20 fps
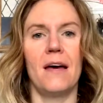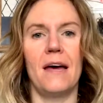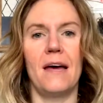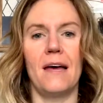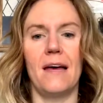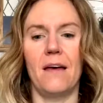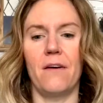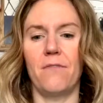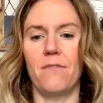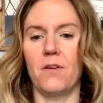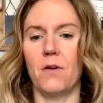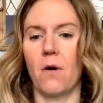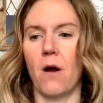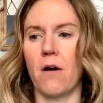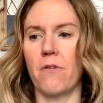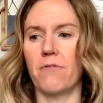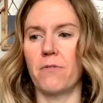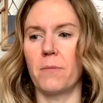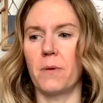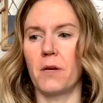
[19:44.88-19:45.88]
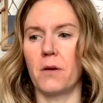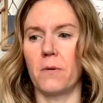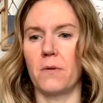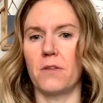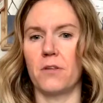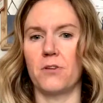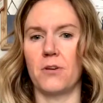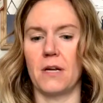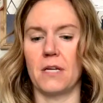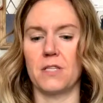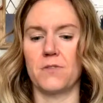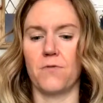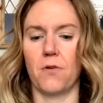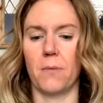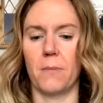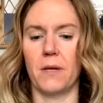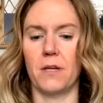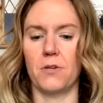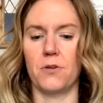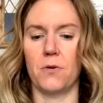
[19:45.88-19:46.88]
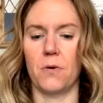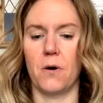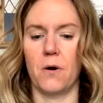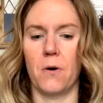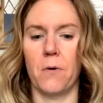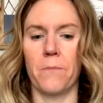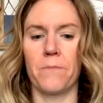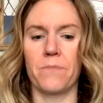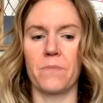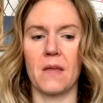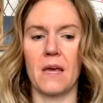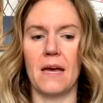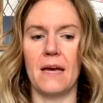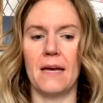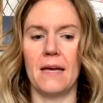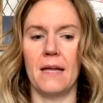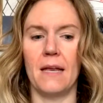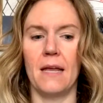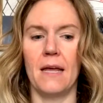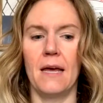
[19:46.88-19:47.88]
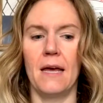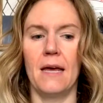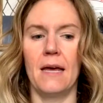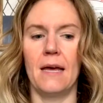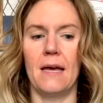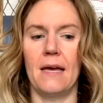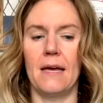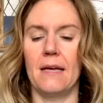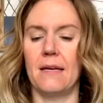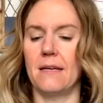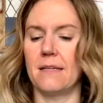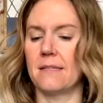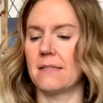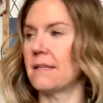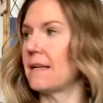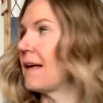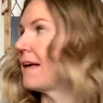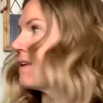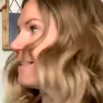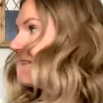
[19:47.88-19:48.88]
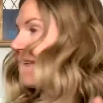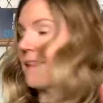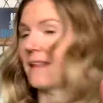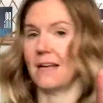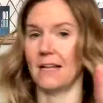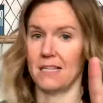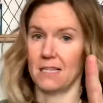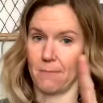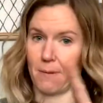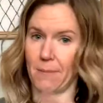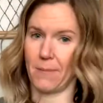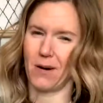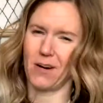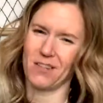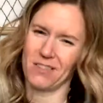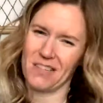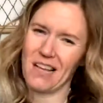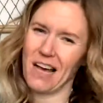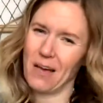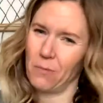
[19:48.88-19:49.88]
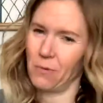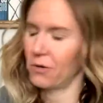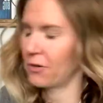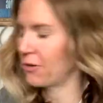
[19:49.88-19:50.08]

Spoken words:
if you aren't familiar with the Transforming Duo, it is, I think it's in my purse. I will